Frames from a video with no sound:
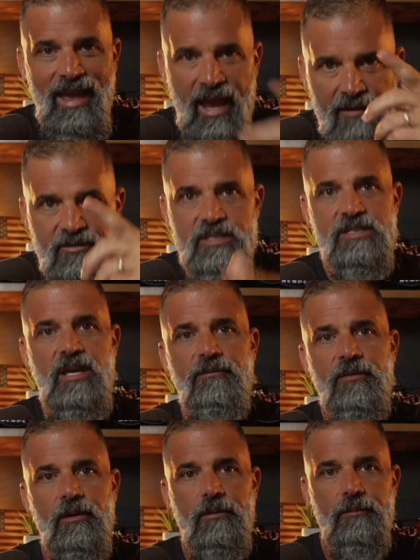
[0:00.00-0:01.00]
have to
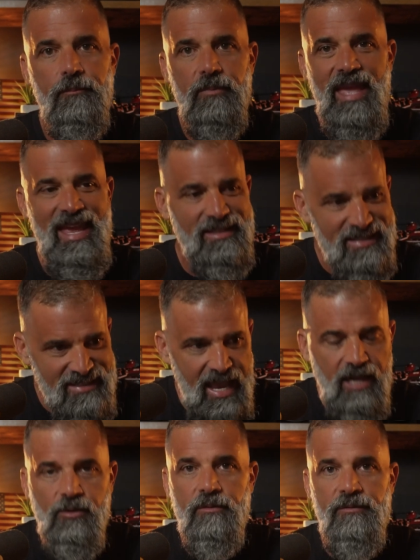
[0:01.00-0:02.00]
suffer and
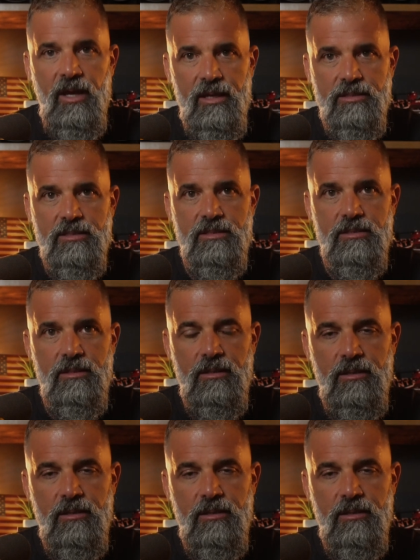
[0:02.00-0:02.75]
sacrifice.